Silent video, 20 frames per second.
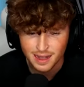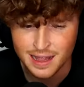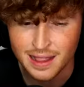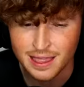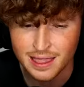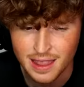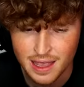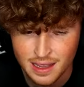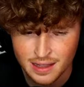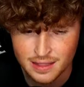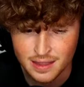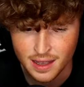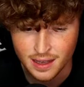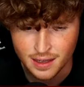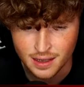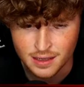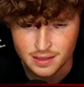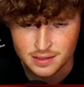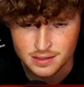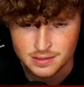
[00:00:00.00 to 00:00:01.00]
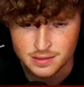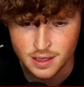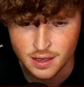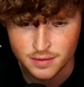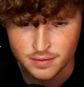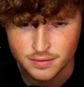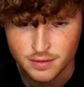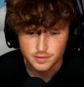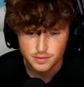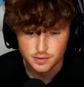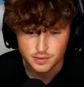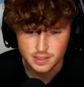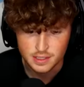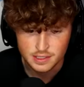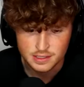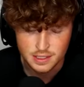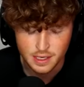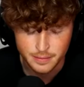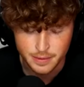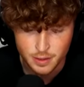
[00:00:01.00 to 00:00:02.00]
I like that kind of stuff. So
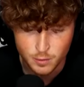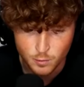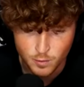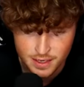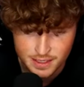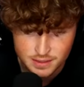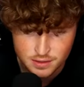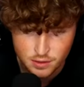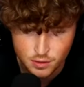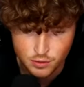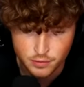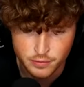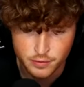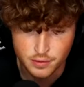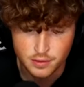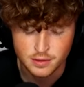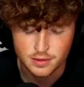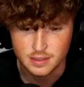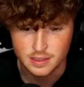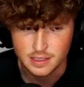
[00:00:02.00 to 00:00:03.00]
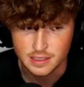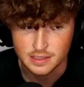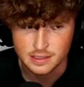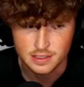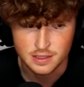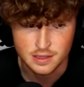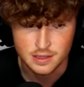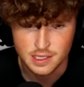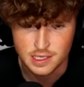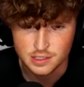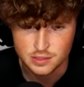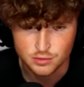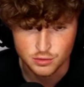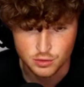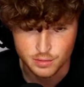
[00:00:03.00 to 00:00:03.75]
this time he went over into this